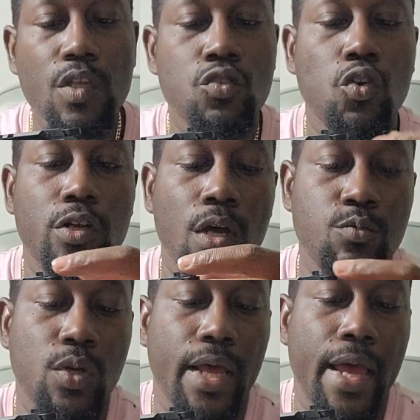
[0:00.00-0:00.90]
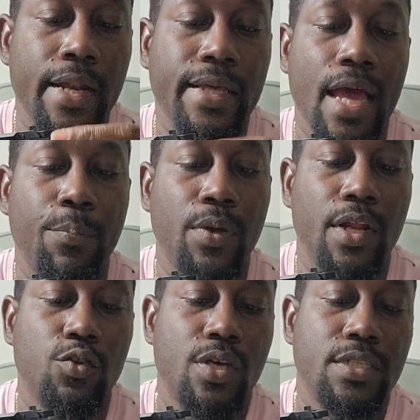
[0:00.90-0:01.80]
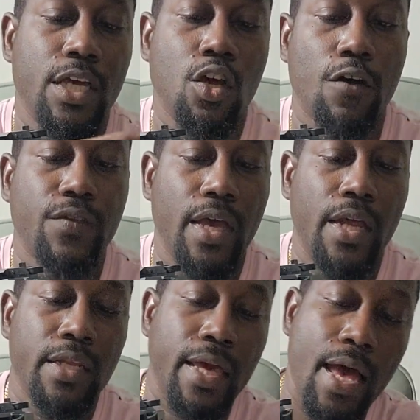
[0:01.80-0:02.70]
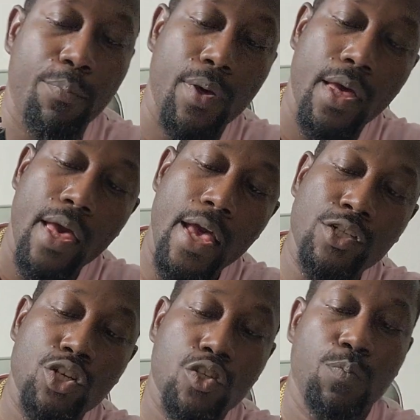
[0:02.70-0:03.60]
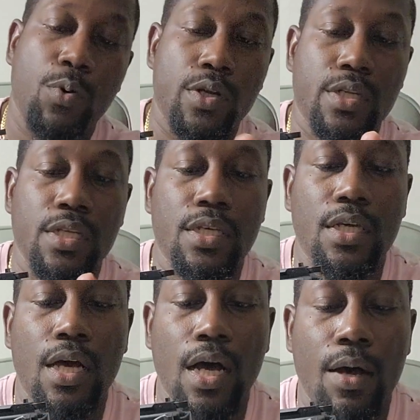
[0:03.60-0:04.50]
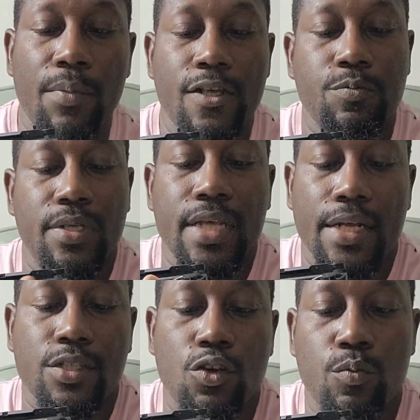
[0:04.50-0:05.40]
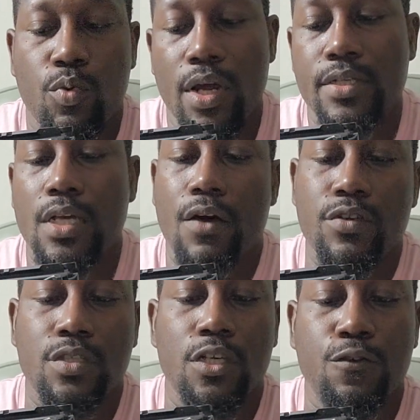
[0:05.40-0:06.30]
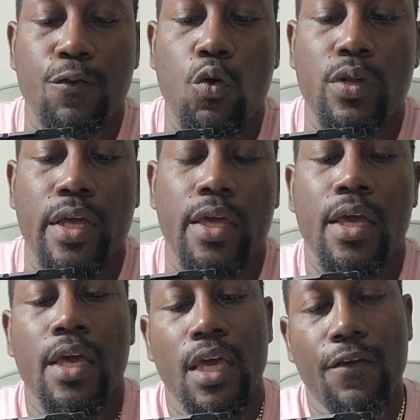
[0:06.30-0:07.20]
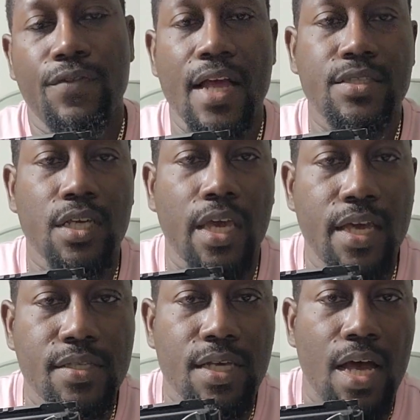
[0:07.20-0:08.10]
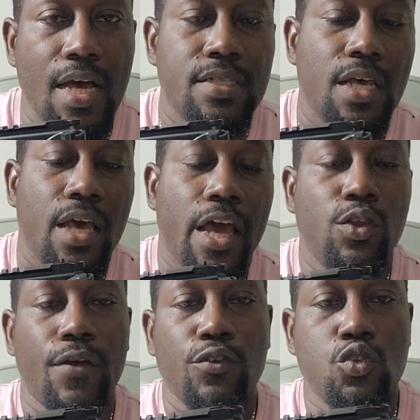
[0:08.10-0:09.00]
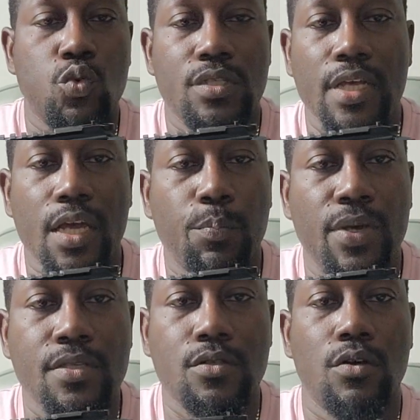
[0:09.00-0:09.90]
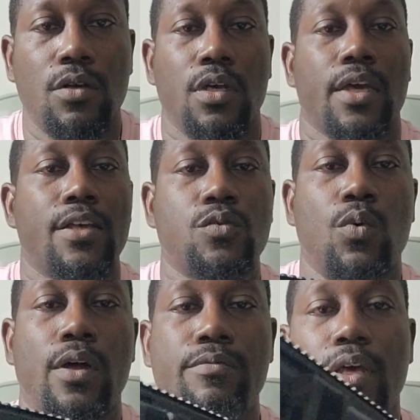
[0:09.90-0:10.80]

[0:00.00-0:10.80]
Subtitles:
So it comes with an end cap here that you can take off the end cap and just put the SB Tactical brace. Obviously, it's folding. If that's the case, guys, and you have to shoot this like a pistol, guess what?